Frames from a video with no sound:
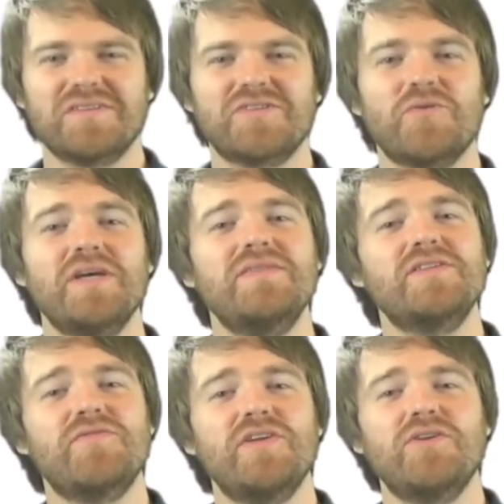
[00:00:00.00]
So in this
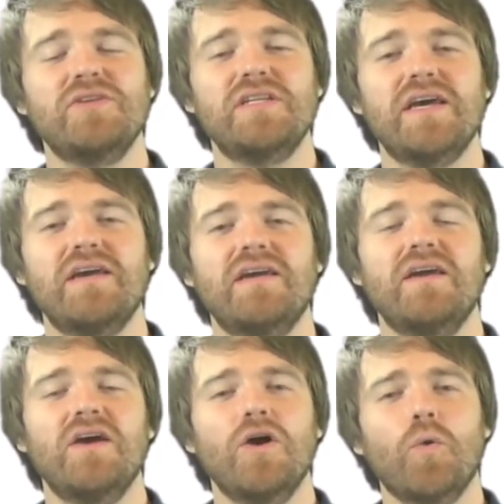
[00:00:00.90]
video today,
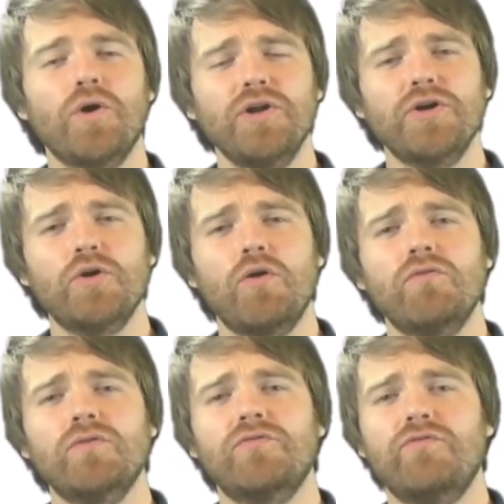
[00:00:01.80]
we're going to go
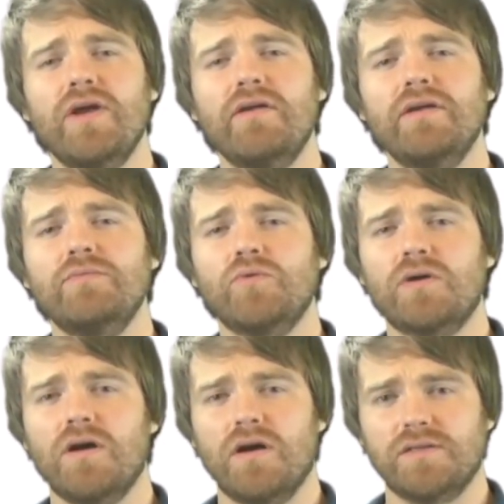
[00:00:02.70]
over variable
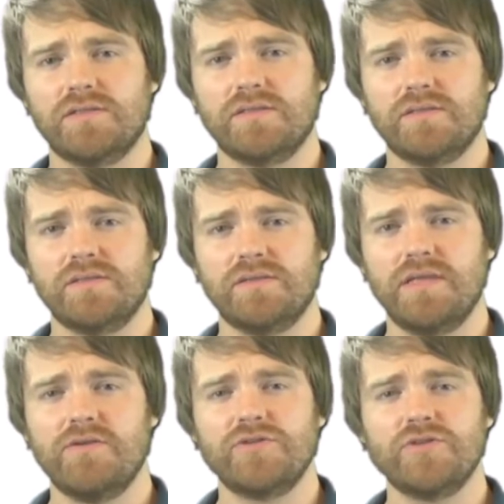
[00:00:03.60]
costs. Now,
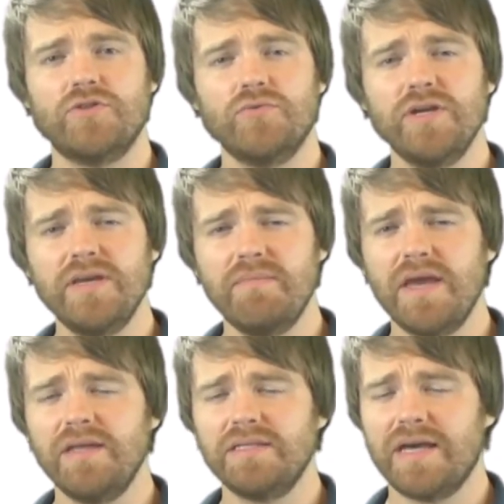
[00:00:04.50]
there's three
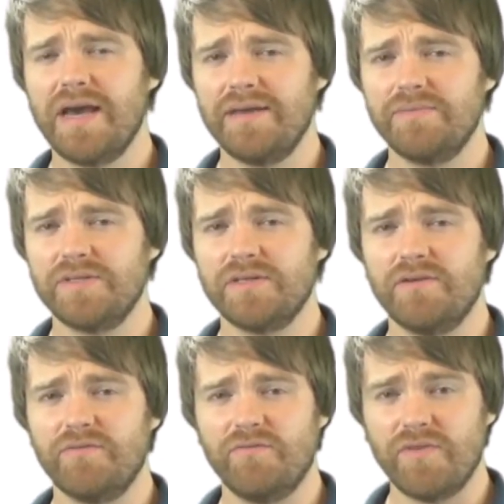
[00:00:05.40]
main types of
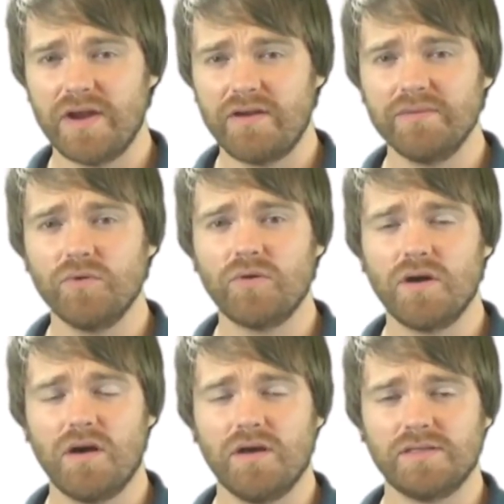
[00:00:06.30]
variable
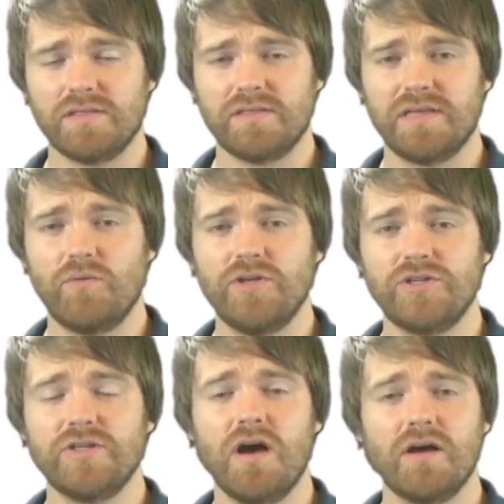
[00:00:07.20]
costs that we
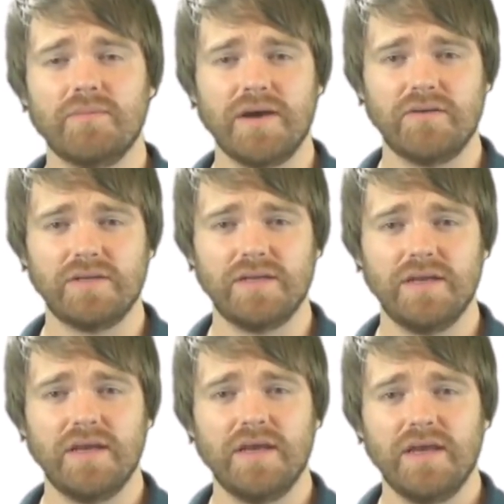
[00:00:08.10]
should talk about.
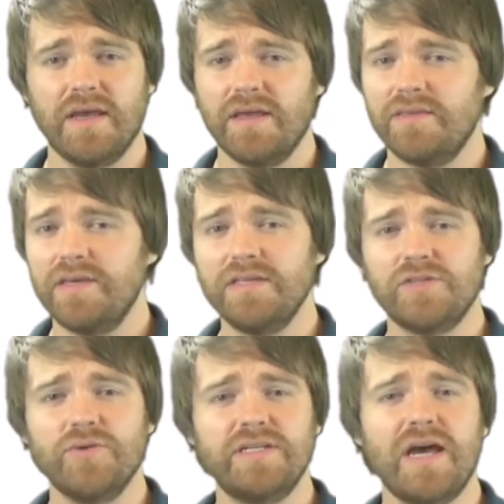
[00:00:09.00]
These
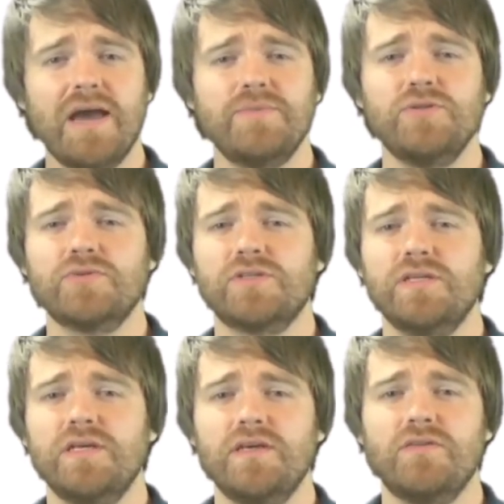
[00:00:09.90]
three types you'll
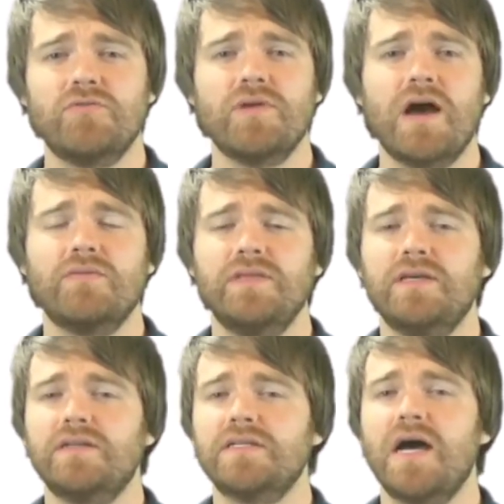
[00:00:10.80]
see throughout the
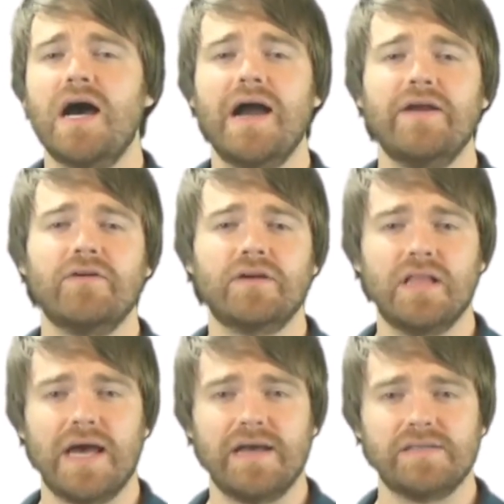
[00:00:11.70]
entire
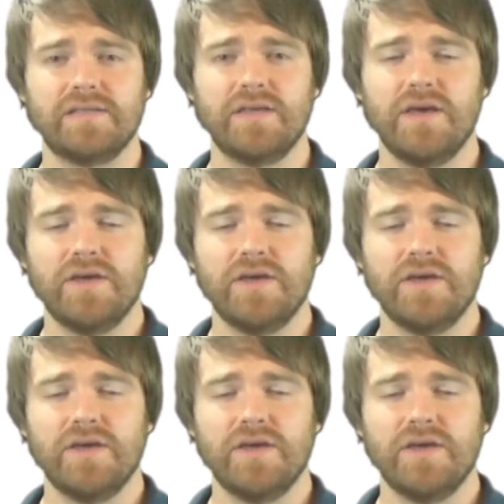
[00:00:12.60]
class.